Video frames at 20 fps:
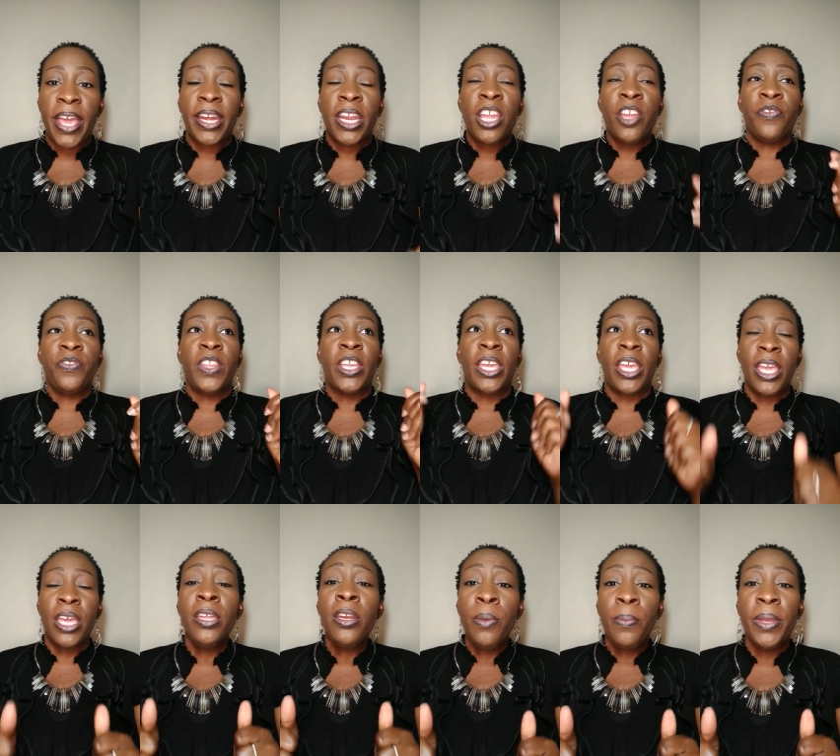That if the
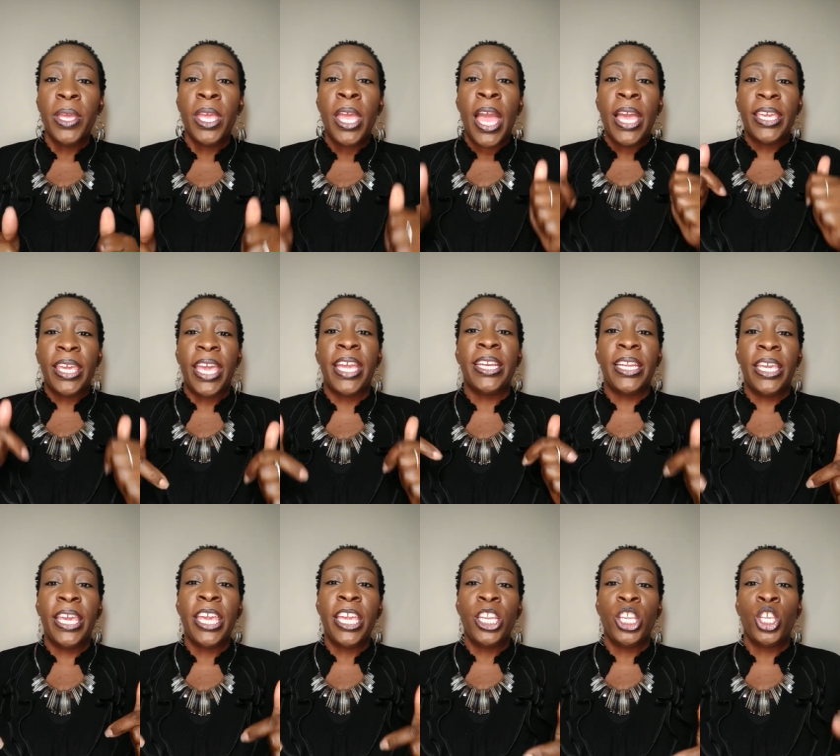enemy
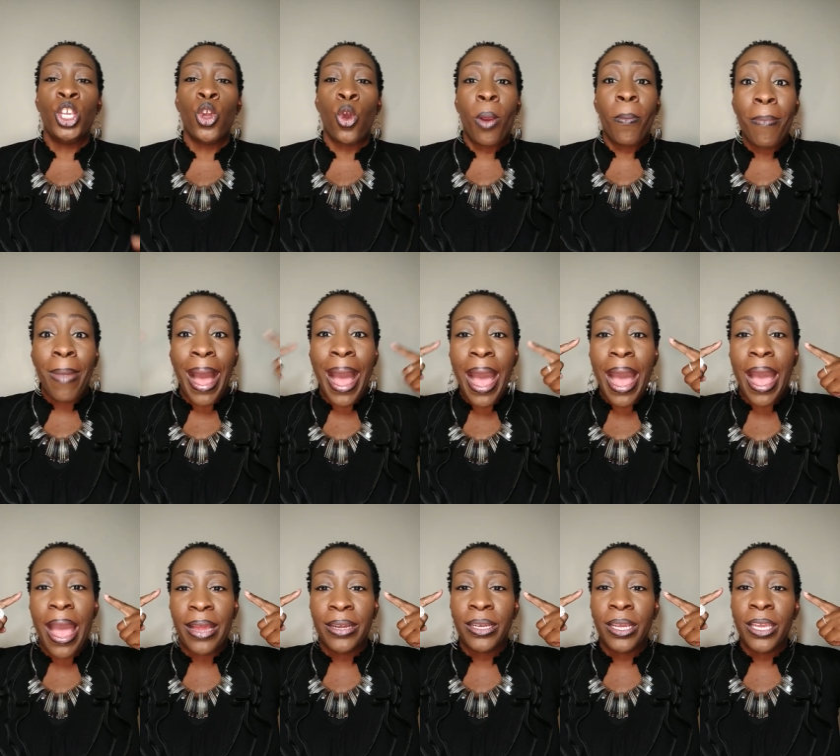can get your
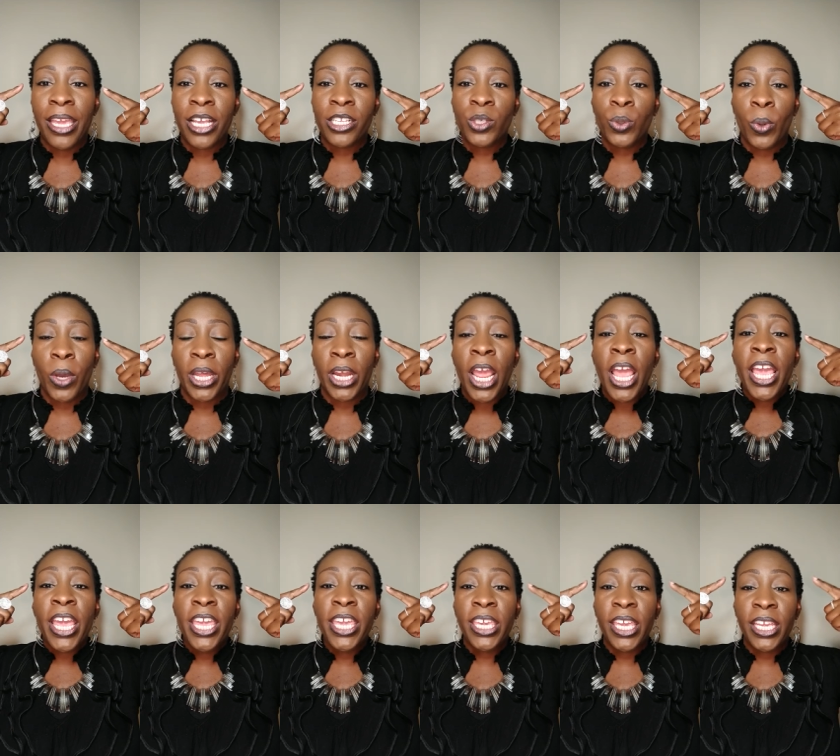mind, guess what?
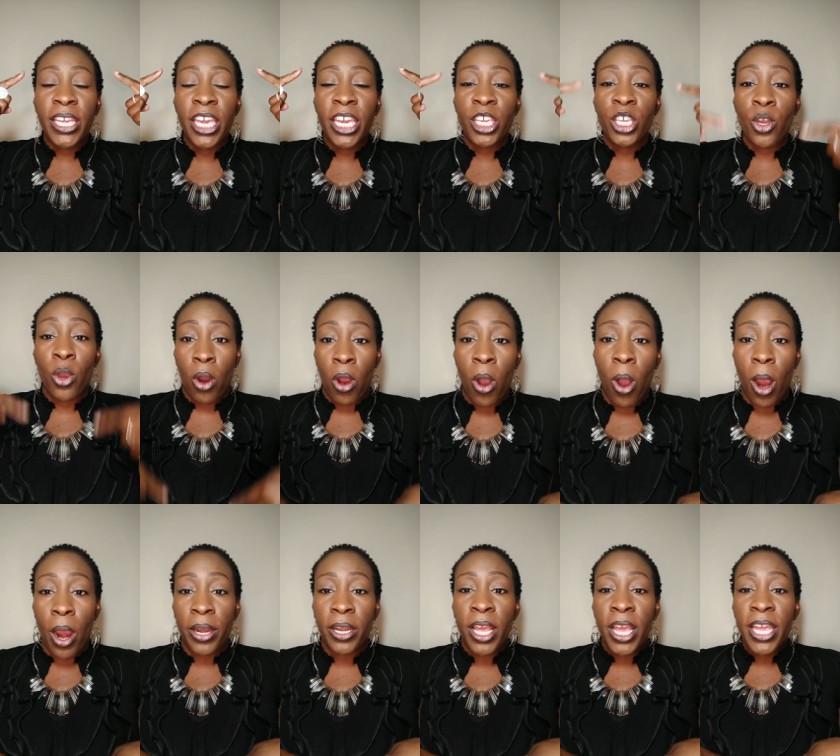He can get your
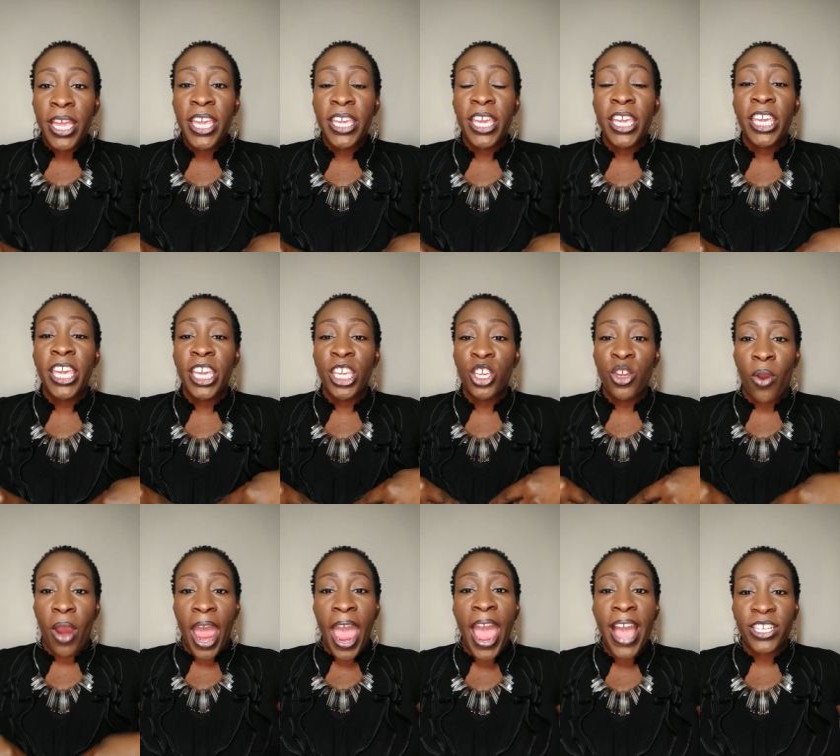heart. He can get
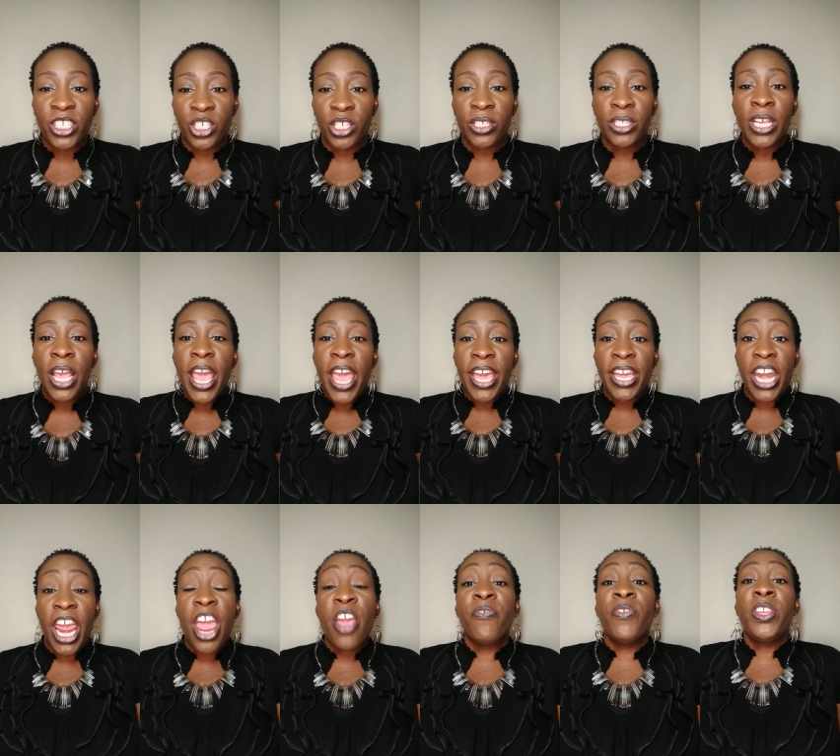your actions
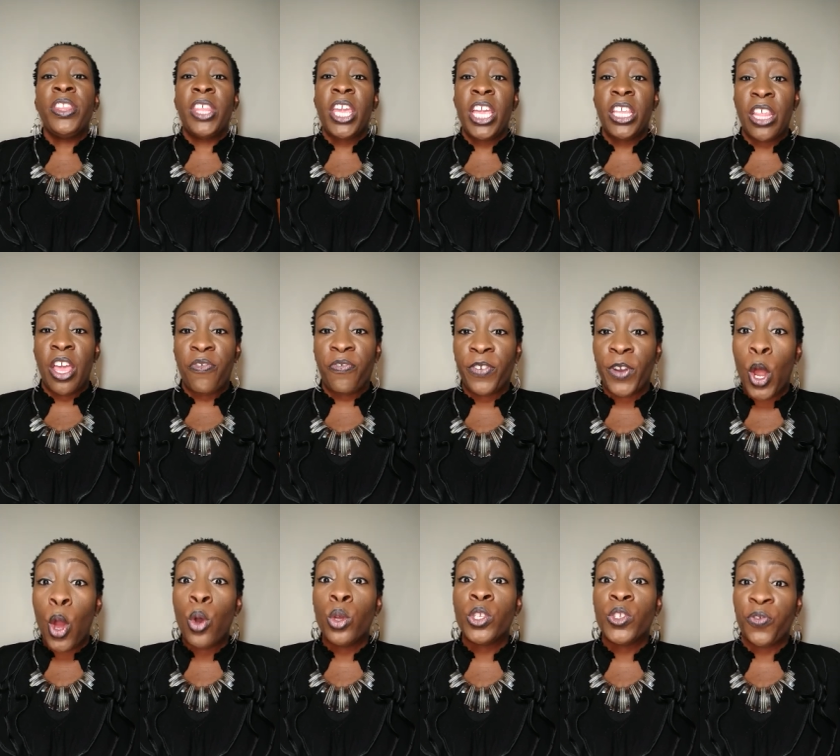and everything that
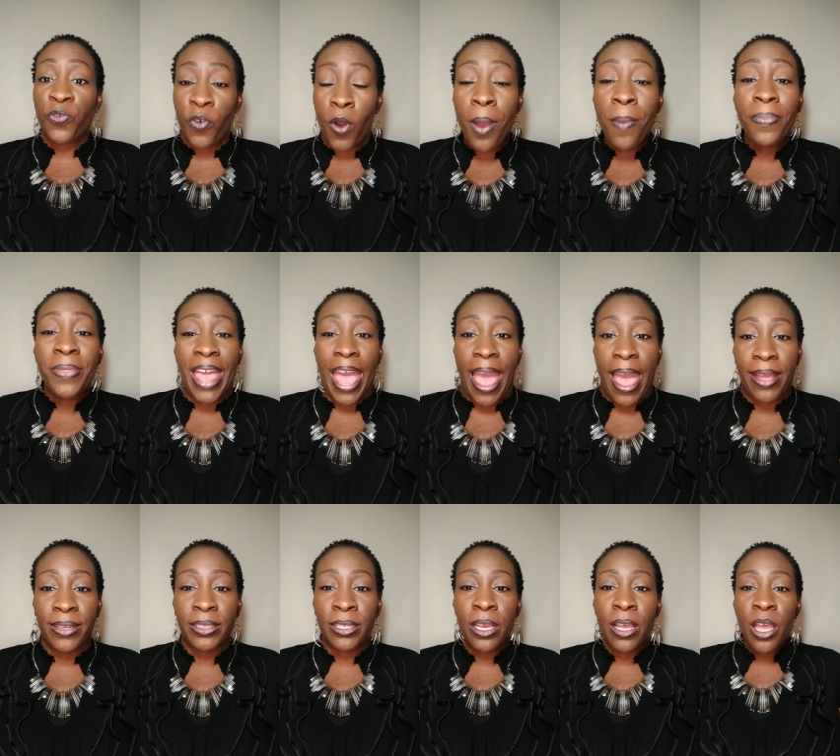flows from
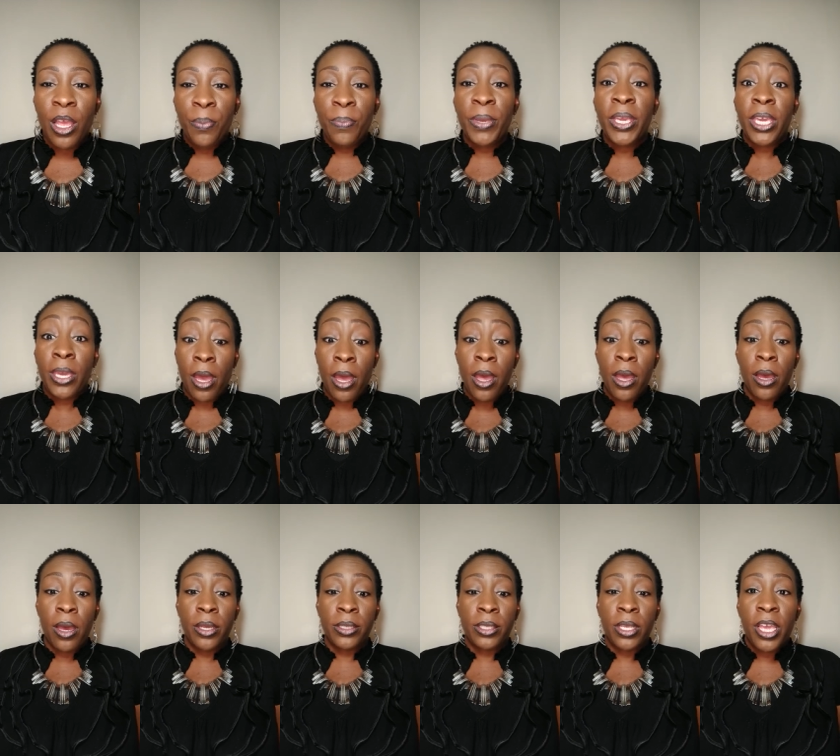that
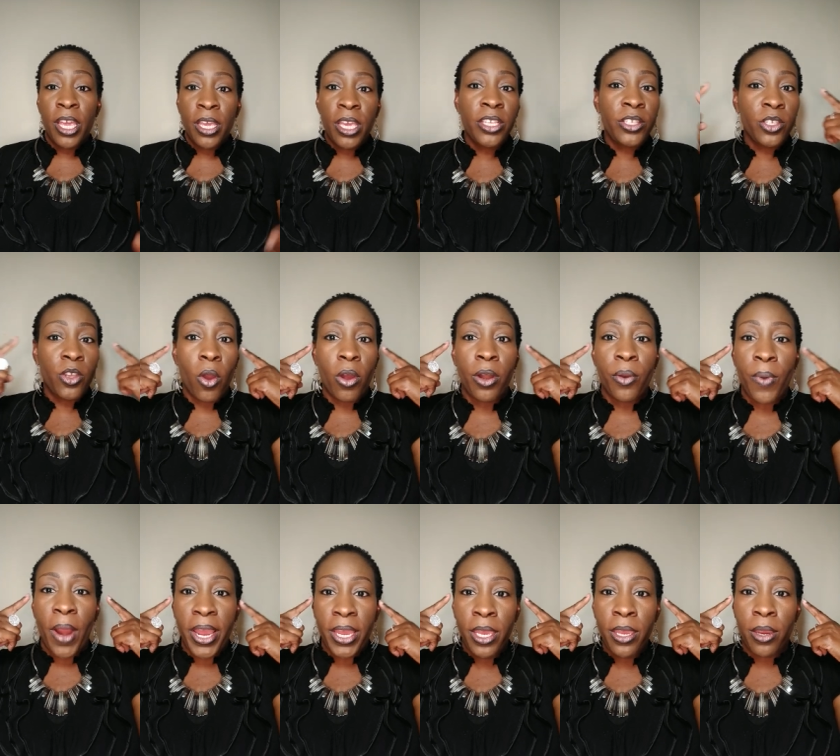because he started
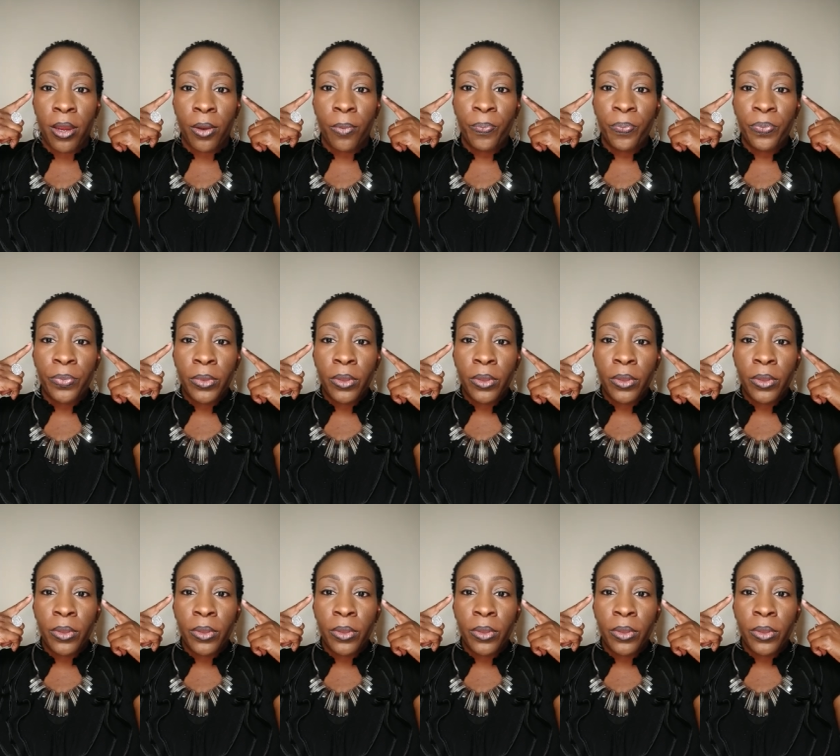right here,